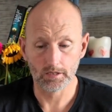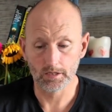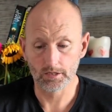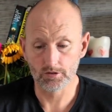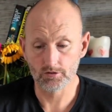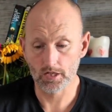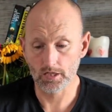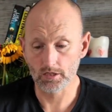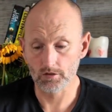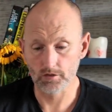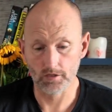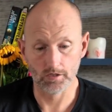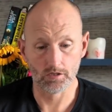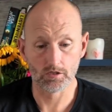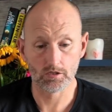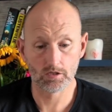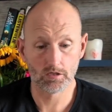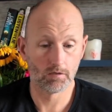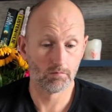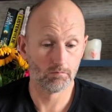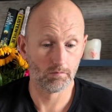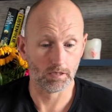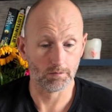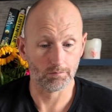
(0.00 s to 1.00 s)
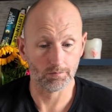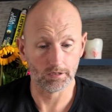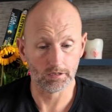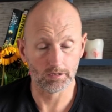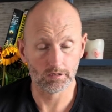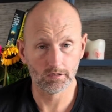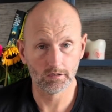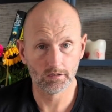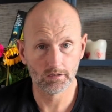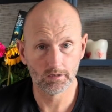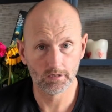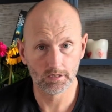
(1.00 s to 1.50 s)
generators might
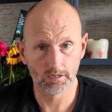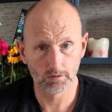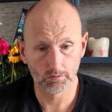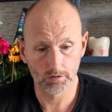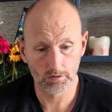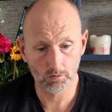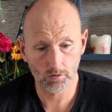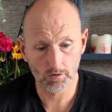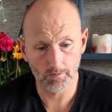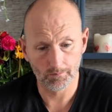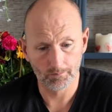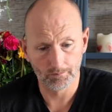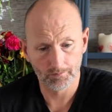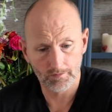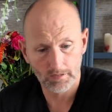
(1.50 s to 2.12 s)
be what you want.